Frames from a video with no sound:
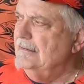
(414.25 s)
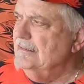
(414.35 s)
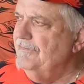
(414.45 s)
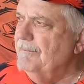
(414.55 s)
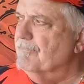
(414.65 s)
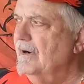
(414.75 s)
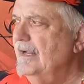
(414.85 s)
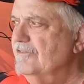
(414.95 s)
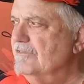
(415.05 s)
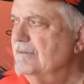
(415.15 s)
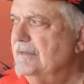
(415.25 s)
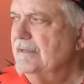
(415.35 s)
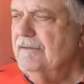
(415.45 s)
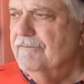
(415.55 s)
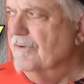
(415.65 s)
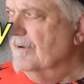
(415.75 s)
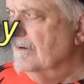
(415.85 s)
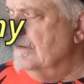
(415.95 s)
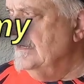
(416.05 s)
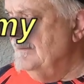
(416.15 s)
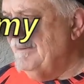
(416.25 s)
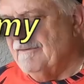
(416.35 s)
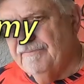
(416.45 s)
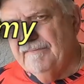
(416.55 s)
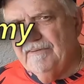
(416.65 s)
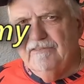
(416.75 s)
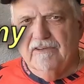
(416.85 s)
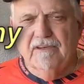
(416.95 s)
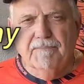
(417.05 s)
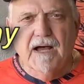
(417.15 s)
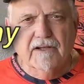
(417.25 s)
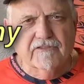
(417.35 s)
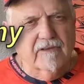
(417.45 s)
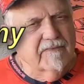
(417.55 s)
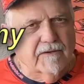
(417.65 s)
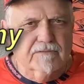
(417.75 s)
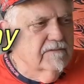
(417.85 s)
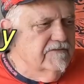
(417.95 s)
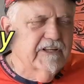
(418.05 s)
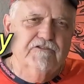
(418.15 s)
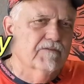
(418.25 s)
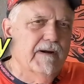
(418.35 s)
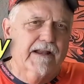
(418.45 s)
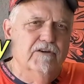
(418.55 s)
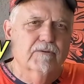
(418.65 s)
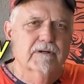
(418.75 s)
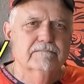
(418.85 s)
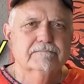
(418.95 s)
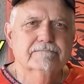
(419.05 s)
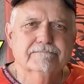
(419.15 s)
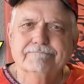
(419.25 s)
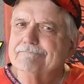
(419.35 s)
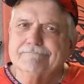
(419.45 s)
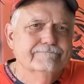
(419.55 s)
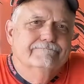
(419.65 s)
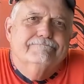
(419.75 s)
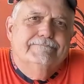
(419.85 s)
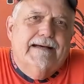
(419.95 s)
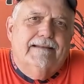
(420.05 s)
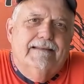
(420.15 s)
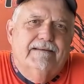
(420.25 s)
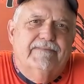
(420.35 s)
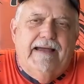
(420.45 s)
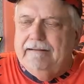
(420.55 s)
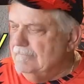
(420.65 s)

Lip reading: If it breaks for about 50, 60 bucks, they'll send you a brand new one. Gotta love that,